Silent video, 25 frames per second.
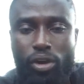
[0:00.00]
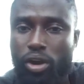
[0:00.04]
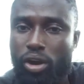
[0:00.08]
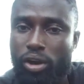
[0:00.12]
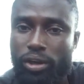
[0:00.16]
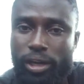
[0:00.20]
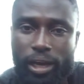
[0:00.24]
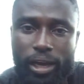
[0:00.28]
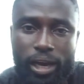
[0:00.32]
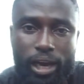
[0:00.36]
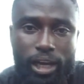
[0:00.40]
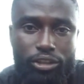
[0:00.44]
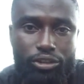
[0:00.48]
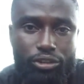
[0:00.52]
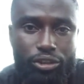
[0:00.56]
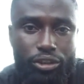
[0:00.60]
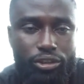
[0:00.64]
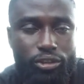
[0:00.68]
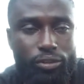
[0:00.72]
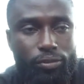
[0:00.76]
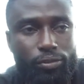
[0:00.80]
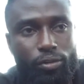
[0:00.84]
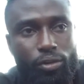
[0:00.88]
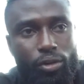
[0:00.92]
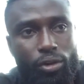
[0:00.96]
Other
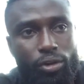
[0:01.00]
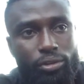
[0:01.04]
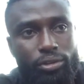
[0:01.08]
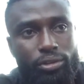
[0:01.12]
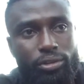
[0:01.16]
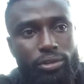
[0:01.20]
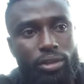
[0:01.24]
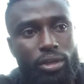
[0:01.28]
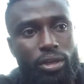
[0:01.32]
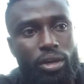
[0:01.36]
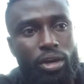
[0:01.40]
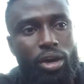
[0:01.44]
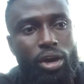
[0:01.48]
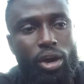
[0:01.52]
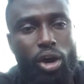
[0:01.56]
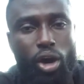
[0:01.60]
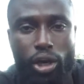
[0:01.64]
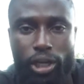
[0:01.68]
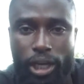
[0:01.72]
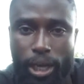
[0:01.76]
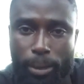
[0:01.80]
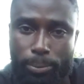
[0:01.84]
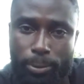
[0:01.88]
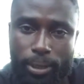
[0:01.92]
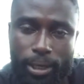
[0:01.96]
countries, of course,
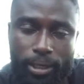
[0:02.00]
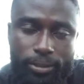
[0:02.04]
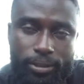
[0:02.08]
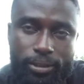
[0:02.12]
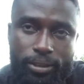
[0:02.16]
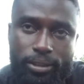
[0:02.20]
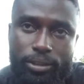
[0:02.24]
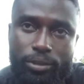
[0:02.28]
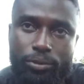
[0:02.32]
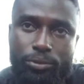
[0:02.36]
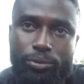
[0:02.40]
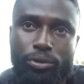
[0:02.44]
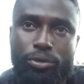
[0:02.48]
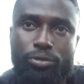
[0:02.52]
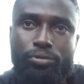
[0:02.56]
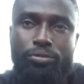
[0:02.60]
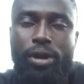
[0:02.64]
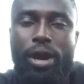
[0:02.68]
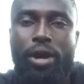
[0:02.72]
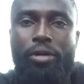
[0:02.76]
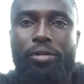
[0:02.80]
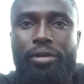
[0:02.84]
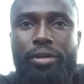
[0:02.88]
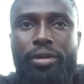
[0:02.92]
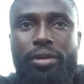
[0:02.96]
other places will
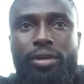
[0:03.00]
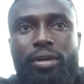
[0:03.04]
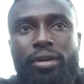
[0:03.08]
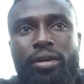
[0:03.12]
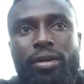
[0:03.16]
vary.